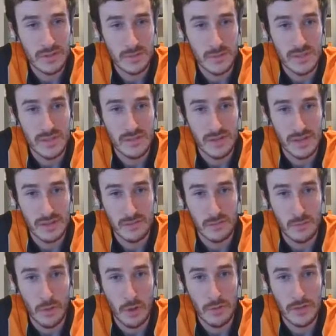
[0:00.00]
specifically
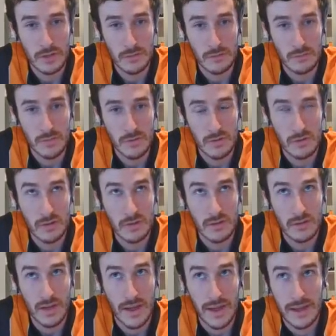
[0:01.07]
for Birmingham,
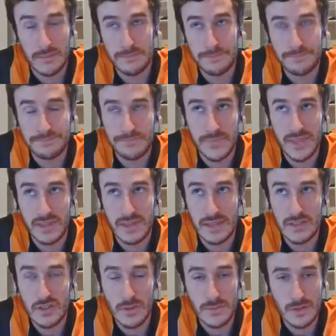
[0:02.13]

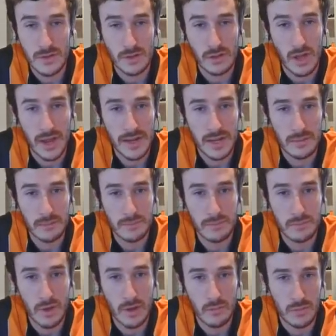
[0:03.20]
in terms of the lineup,
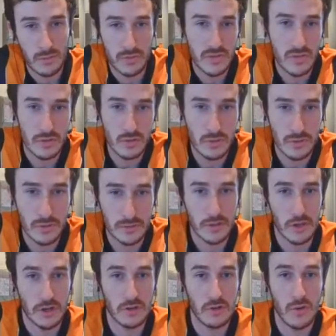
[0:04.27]
we were sort of talking,
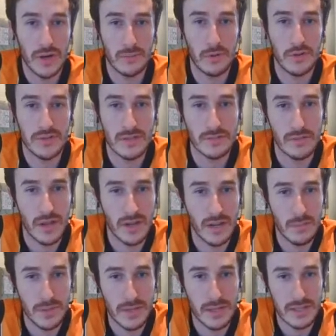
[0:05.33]
quite a positive
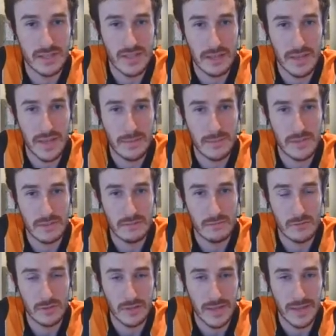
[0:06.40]
lineup against
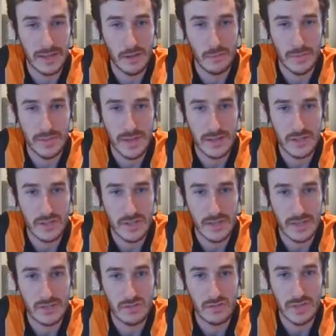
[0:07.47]
Southampton. Lakilo potentially an
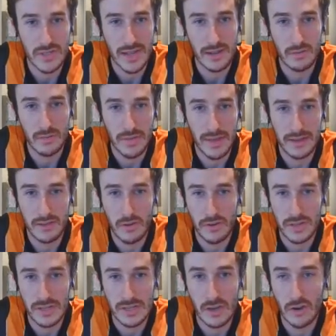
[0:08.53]
injury doubt with that
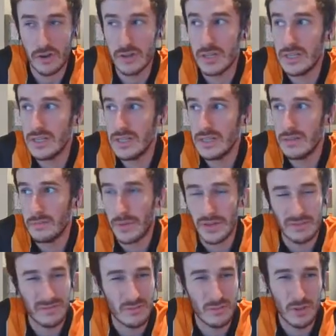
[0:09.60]
knock he got.
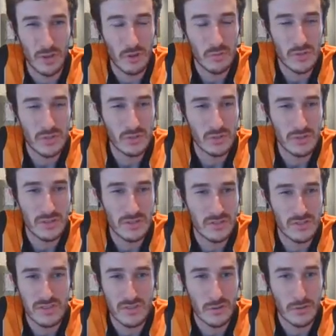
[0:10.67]
But, would you look to
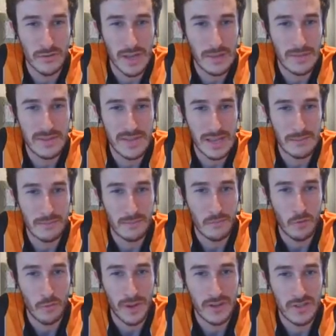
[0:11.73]
just sort of keep the same
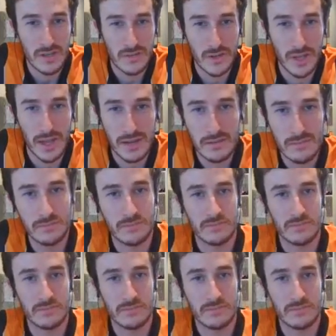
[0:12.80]
formation if you can?